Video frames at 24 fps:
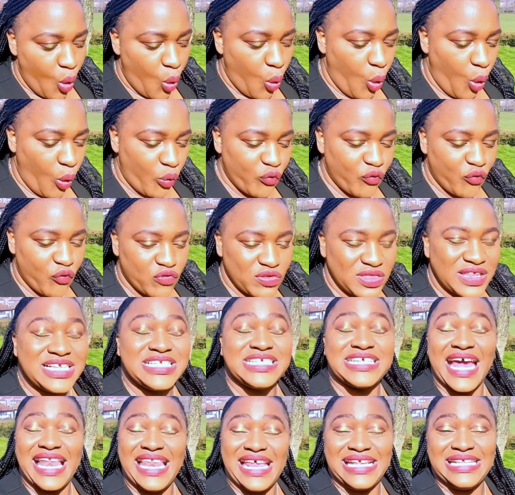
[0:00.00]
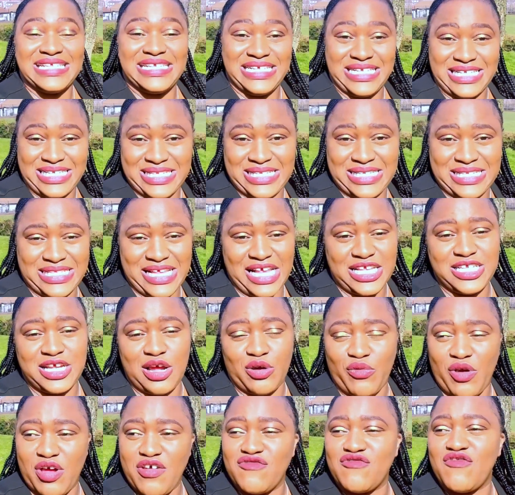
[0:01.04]
of the challenges that you're
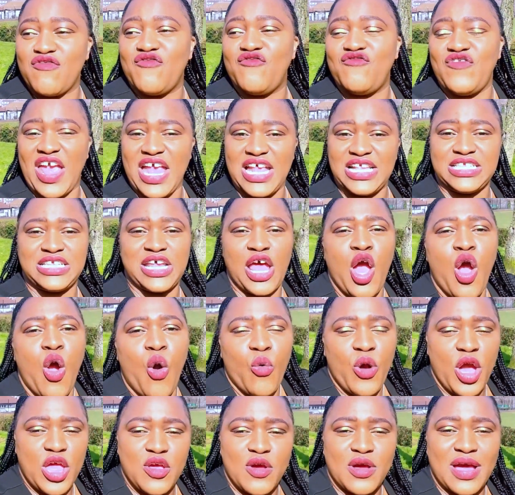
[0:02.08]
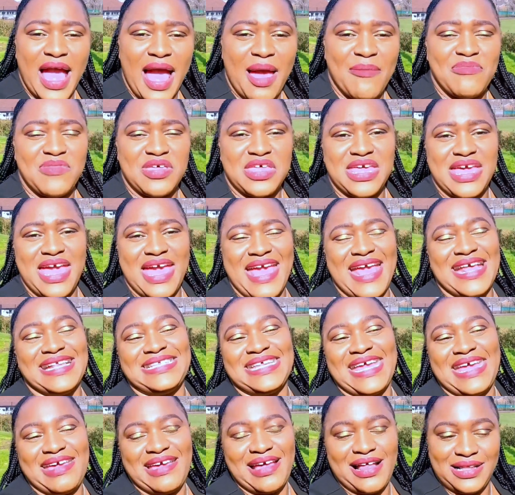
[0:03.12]
going to face when you come here as
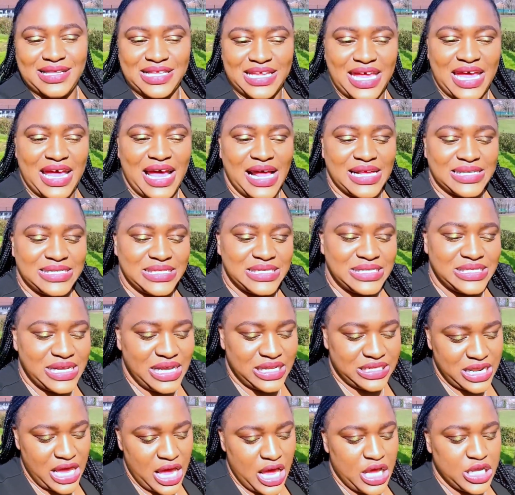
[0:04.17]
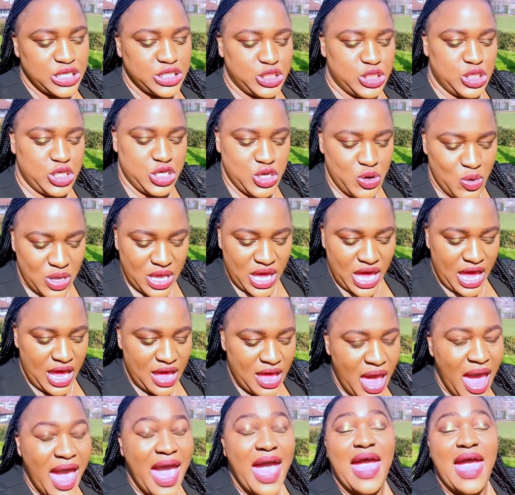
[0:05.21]
a healthcare assistant to UK,